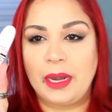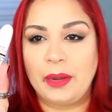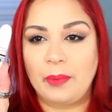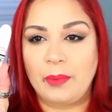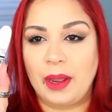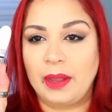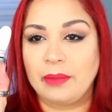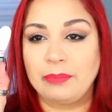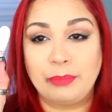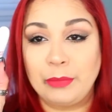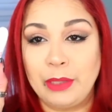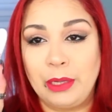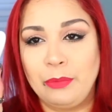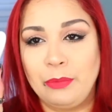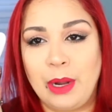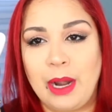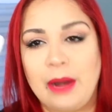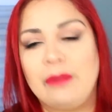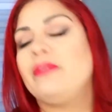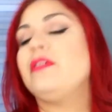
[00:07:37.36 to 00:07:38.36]
anyway,
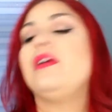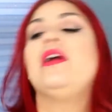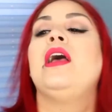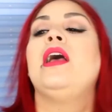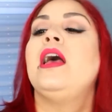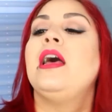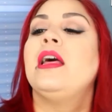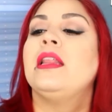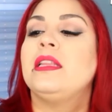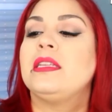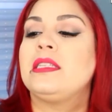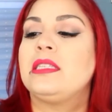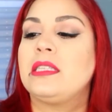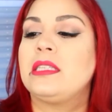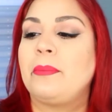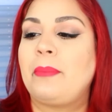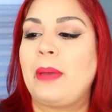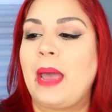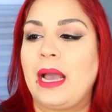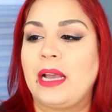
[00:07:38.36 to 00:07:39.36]
whatever. This is the
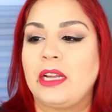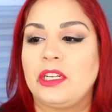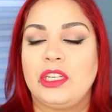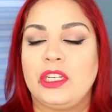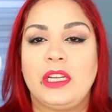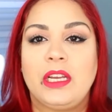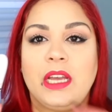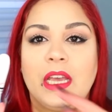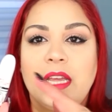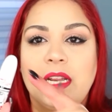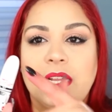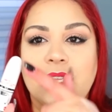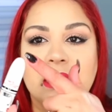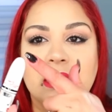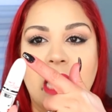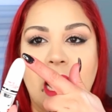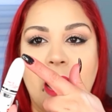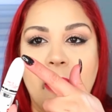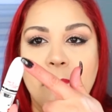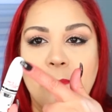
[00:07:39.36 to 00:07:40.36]
packaging. It is
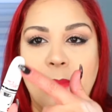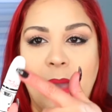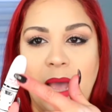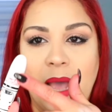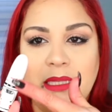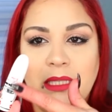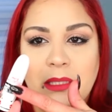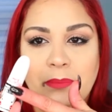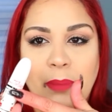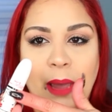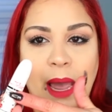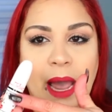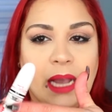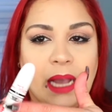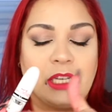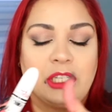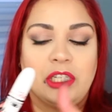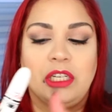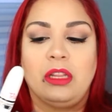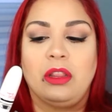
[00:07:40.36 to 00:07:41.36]
a matte
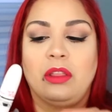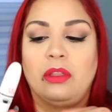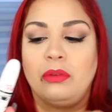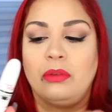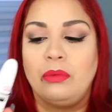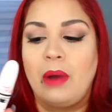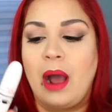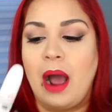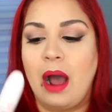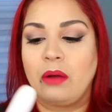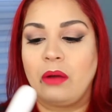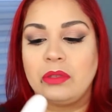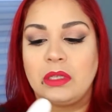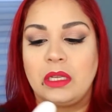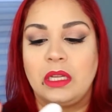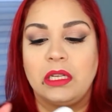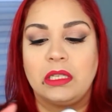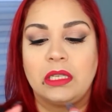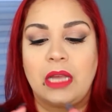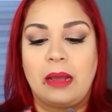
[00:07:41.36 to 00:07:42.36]
packaging throughout. It
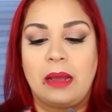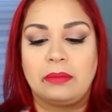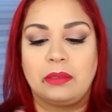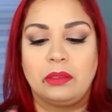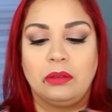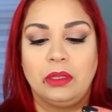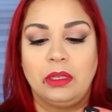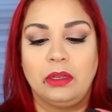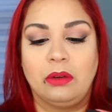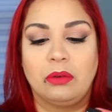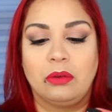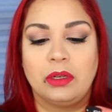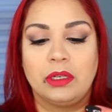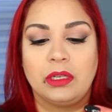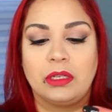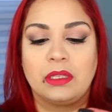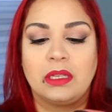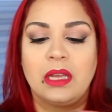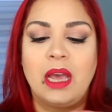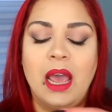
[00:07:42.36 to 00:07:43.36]
is absolutely
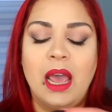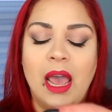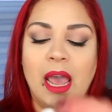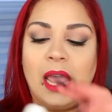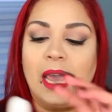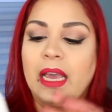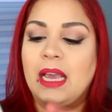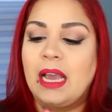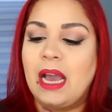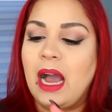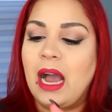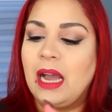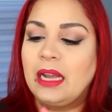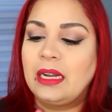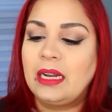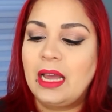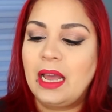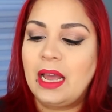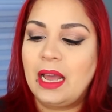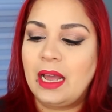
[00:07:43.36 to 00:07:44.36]
gorgeous. It kind
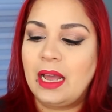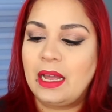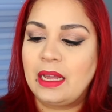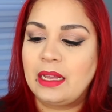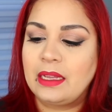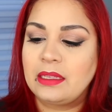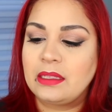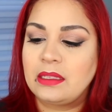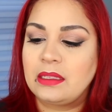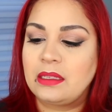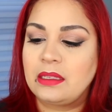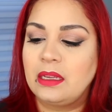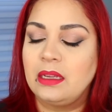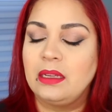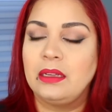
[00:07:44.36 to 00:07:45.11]
of has,